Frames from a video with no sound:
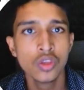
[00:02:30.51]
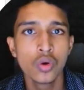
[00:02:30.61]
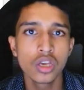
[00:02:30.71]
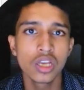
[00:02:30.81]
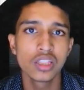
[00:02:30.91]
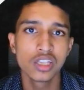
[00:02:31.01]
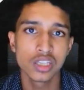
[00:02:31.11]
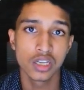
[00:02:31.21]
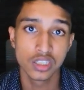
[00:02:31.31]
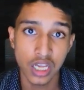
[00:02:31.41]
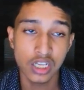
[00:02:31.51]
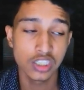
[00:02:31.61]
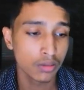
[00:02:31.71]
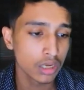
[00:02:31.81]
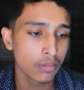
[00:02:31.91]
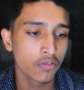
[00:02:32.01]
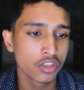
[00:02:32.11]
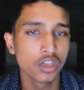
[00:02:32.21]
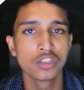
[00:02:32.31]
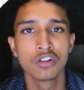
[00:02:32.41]
you can get this exact same type
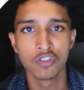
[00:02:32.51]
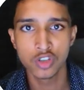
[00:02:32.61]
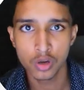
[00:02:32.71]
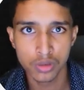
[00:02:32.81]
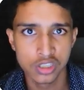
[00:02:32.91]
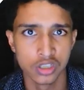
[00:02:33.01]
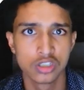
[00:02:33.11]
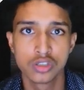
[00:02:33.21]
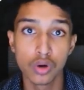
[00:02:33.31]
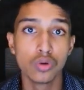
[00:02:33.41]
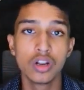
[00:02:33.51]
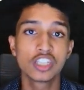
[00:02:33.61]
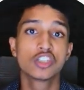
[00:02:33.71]
of results for your business. So